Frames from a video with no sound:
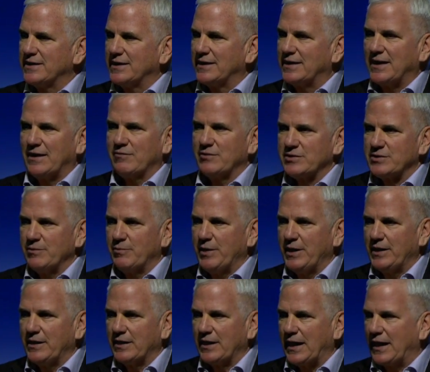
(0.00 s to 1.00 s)
obviously
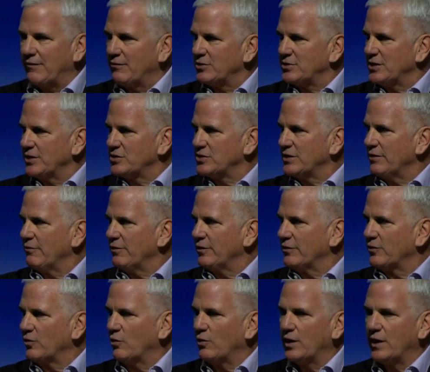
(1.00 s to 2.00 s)
paying a lot of attention to
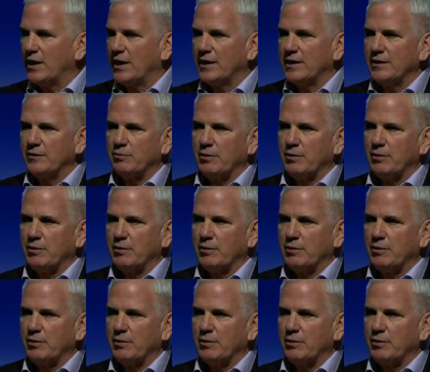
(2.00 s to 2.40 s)
everything's going on.